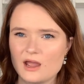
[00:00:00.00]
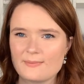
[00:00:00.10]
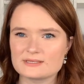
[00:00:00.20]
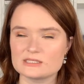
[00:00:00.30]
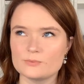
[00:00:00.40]

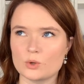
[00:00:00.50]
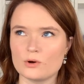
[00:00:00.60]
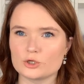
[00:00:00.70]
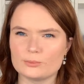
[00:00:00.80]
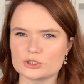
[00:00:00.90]
And this is book
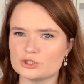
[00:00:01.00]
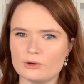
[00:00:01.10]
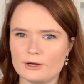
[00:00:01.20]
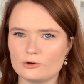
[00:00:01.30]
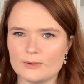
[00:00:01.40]
one or book two,
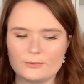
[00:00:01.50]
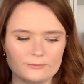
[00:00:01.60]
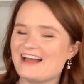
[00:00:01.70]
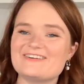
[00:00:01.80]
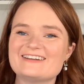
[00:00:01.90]
I don't
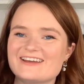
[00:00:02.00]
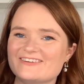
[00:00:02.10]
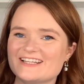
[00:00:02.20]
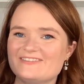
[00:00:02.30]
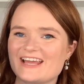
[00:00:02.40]
remember. I found
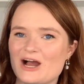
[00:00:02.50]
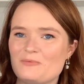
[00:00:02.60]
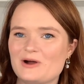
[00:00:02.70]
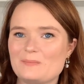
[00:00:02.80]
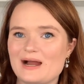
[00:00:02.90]
Never Love a
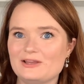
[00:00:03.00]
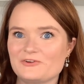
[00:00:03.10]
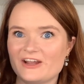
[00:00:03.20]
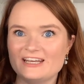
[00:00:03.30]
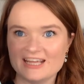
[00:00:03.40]
Cowboy by Lorraine